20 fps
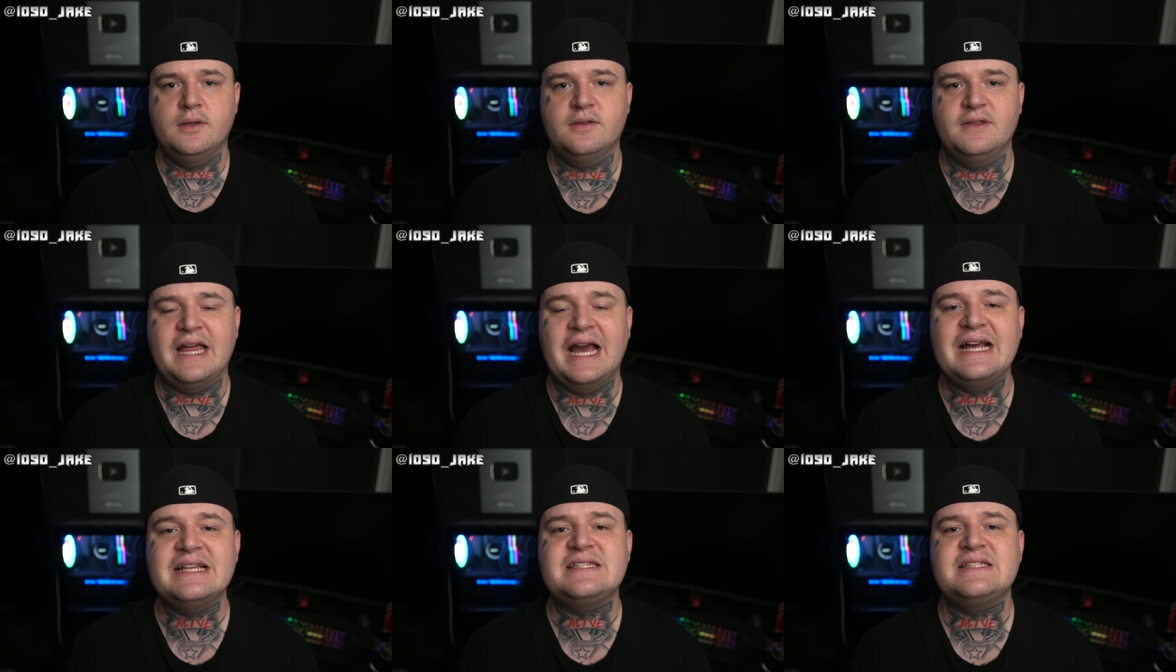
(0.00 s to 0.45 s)

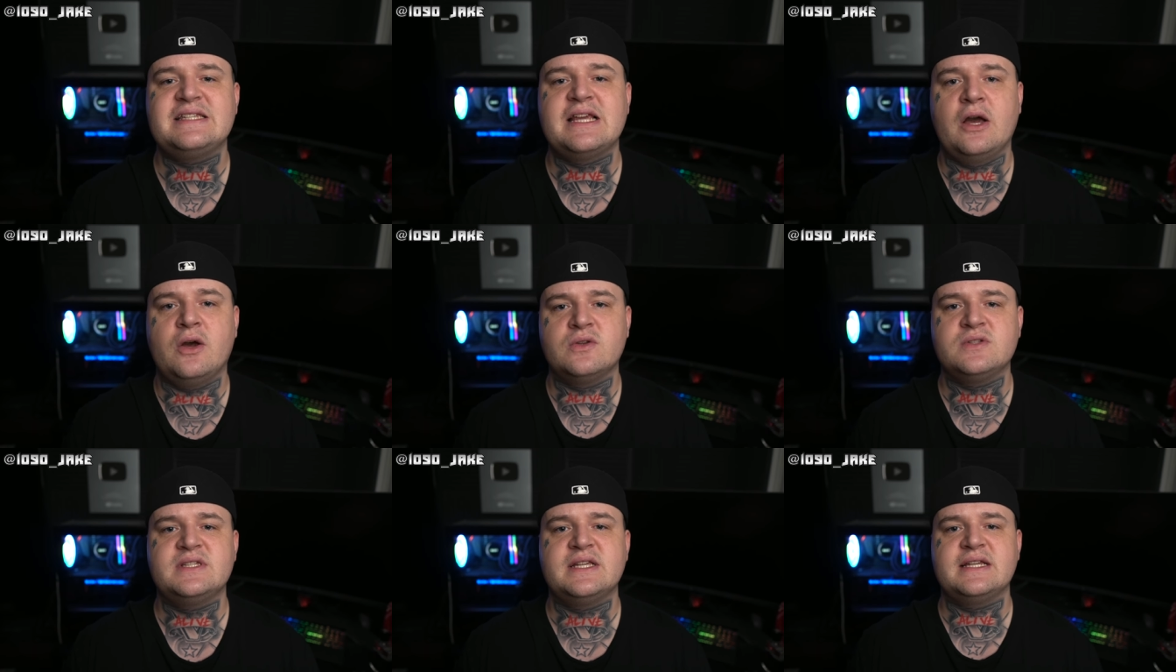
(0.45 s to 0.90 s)
That
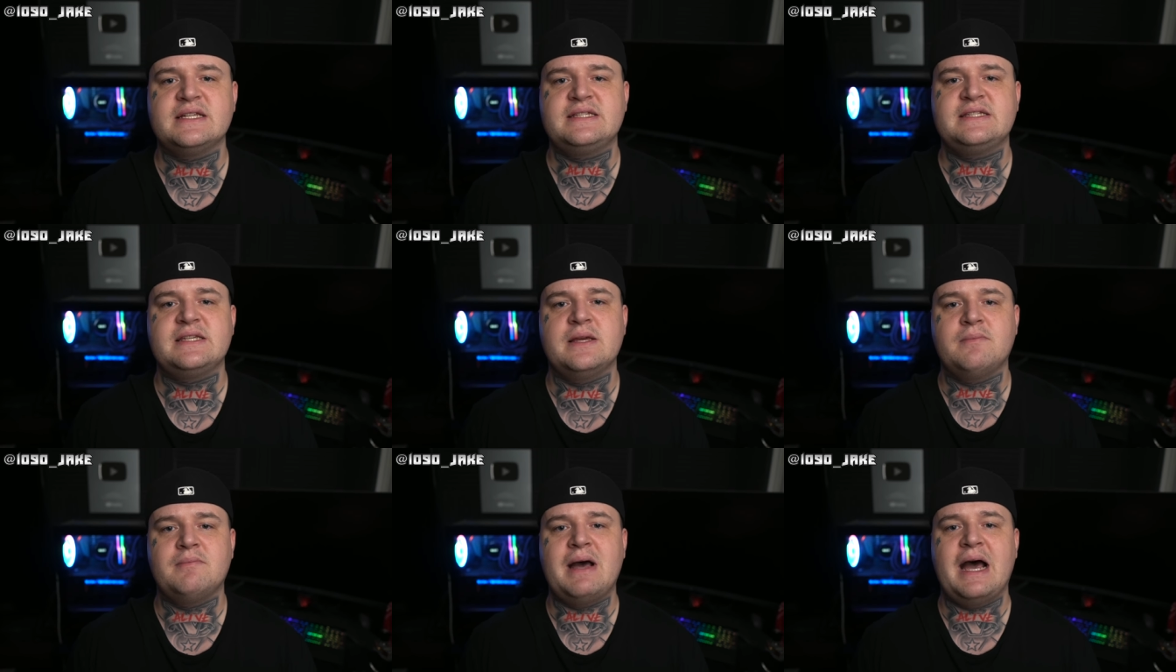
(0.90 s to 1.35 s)
sounds like
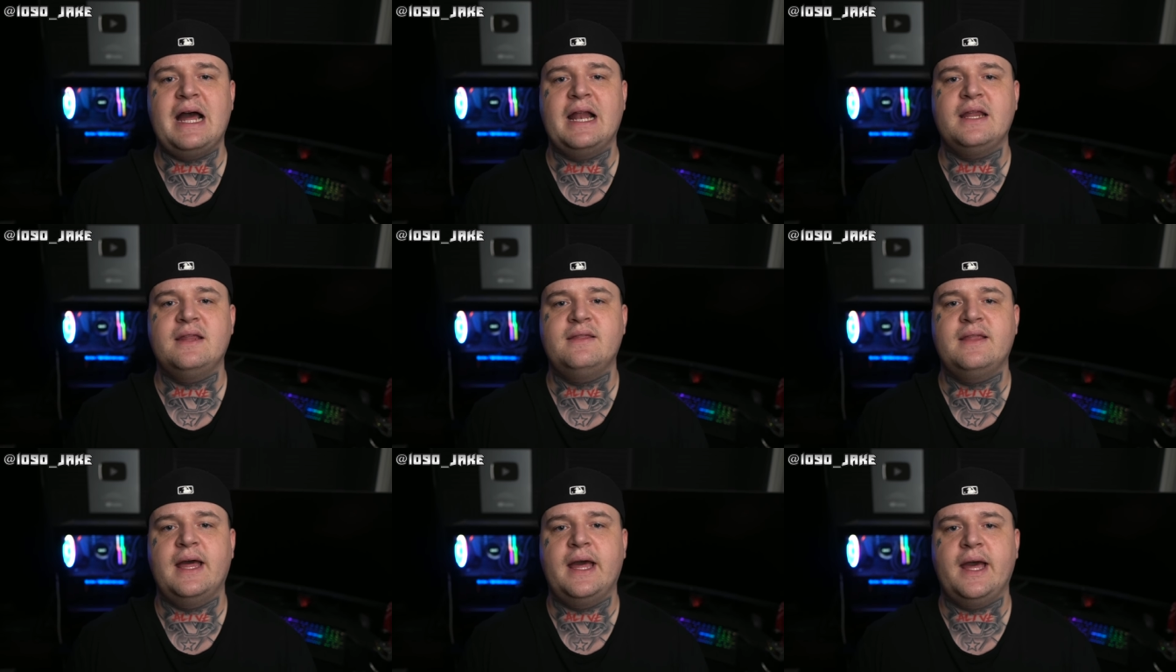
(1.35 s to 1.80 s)

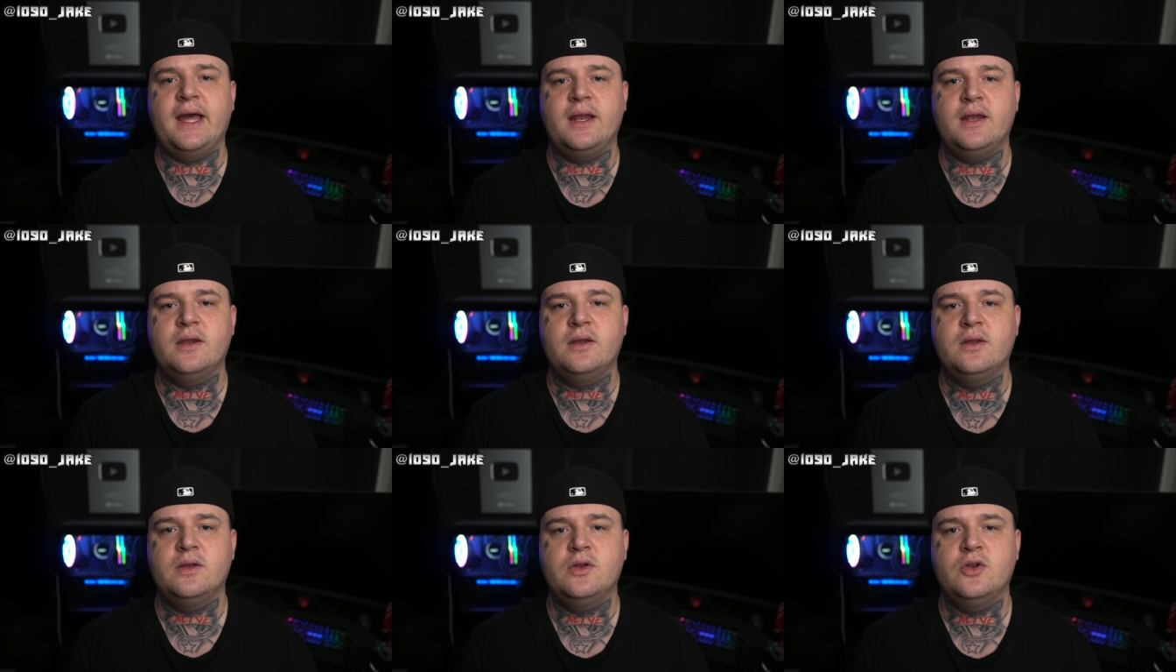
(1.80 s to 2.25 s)
somebody
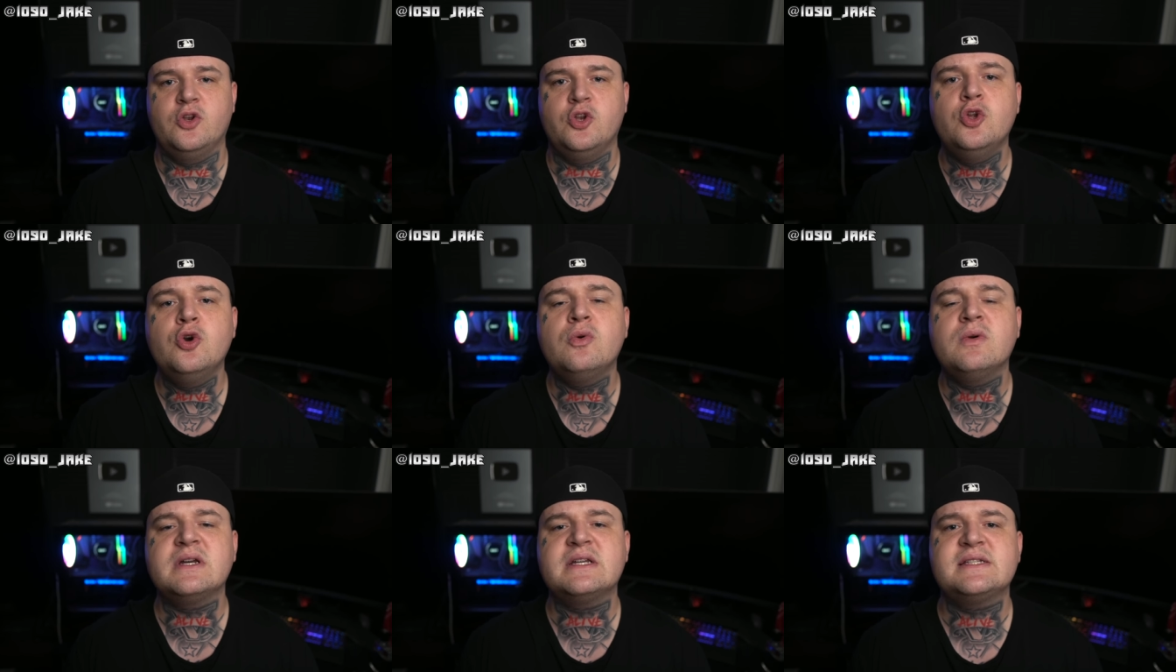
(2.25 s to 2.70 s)
that
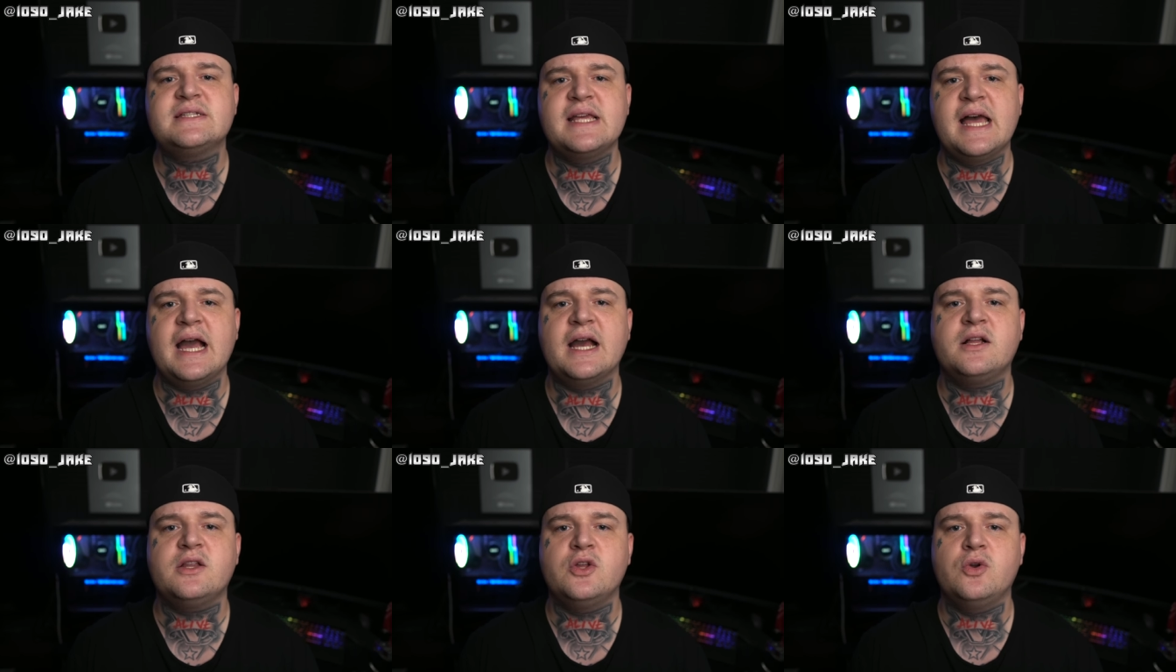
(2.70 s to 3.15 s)
knew
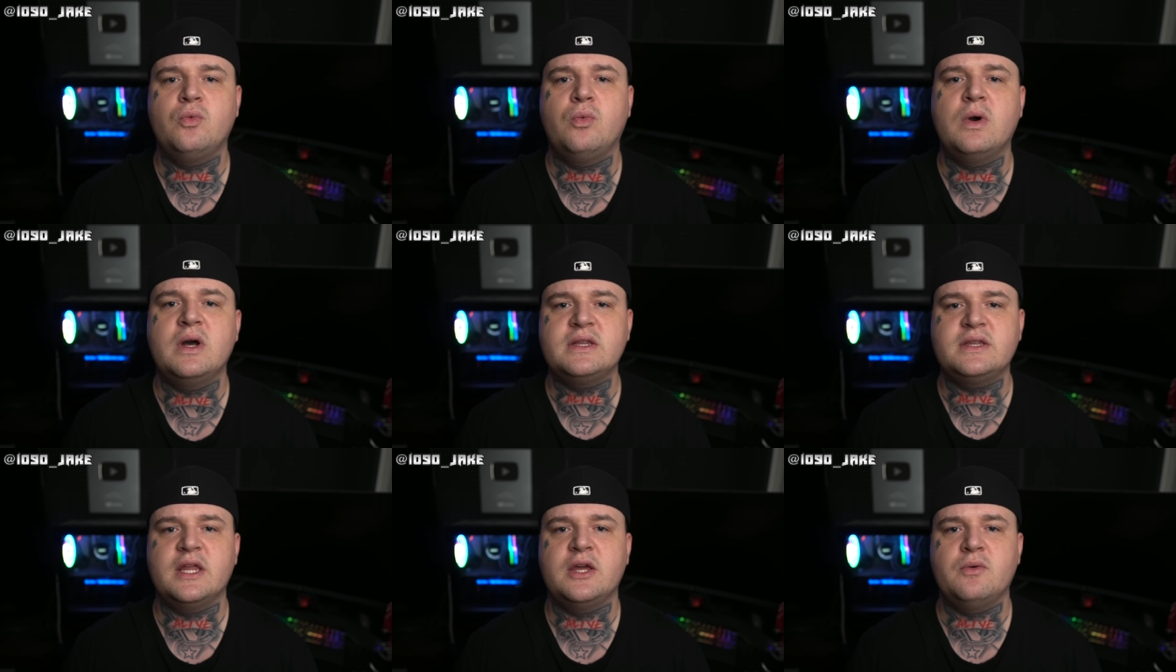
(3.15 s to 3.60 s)
exactly
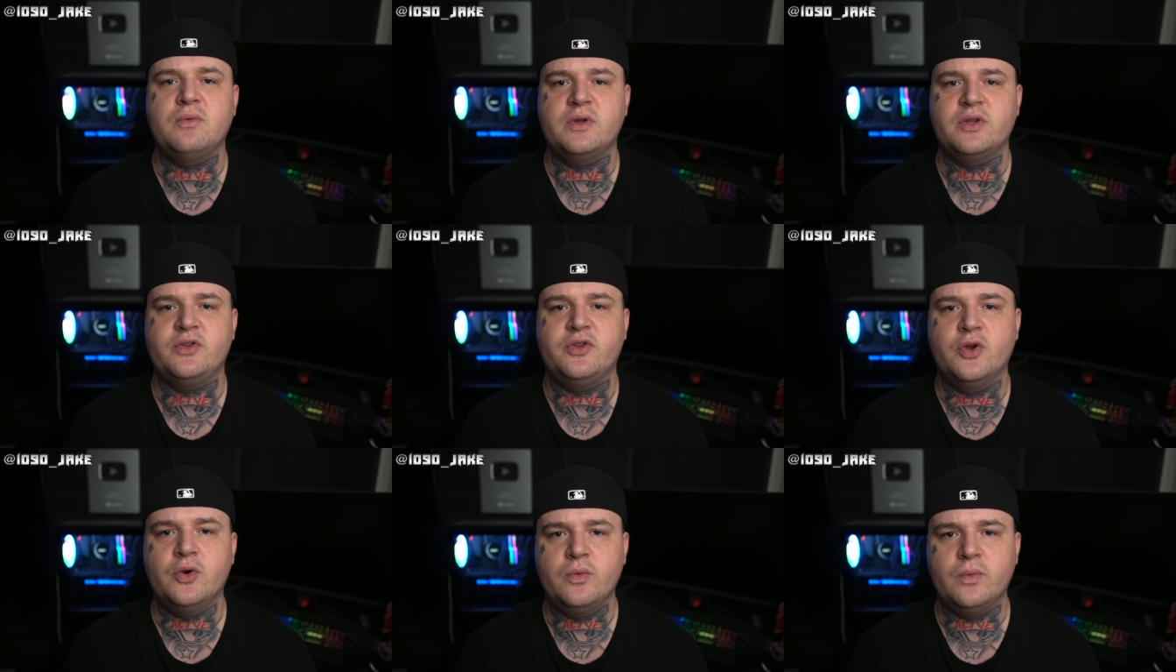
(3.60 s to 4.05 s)
what they were
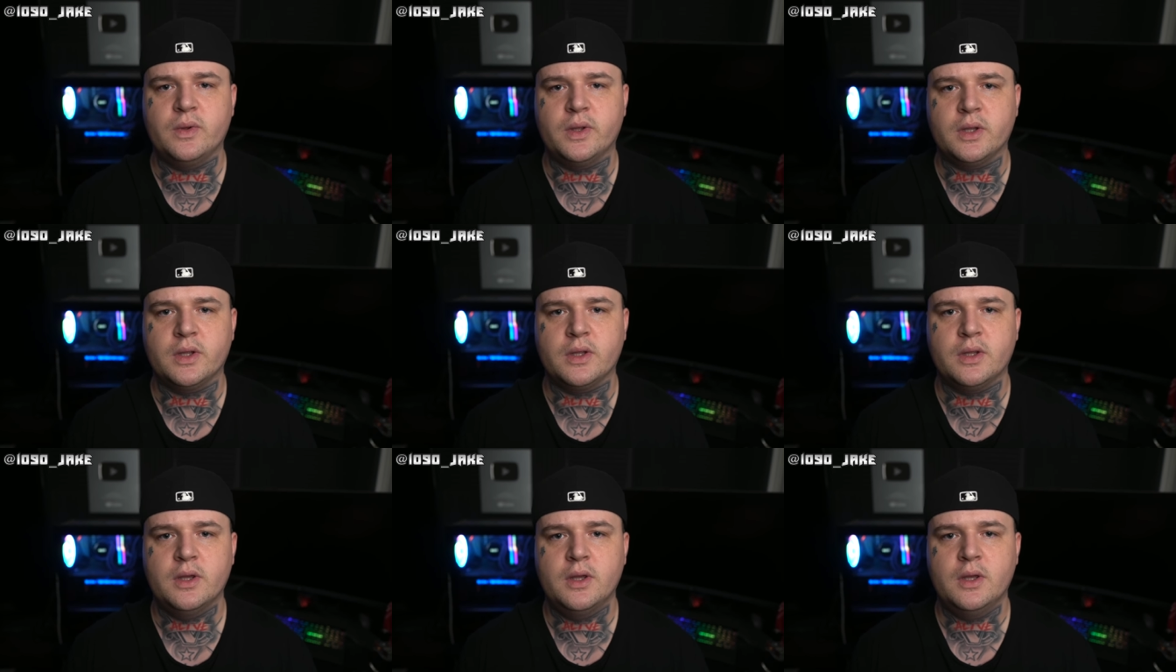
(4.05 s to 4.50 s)
doing.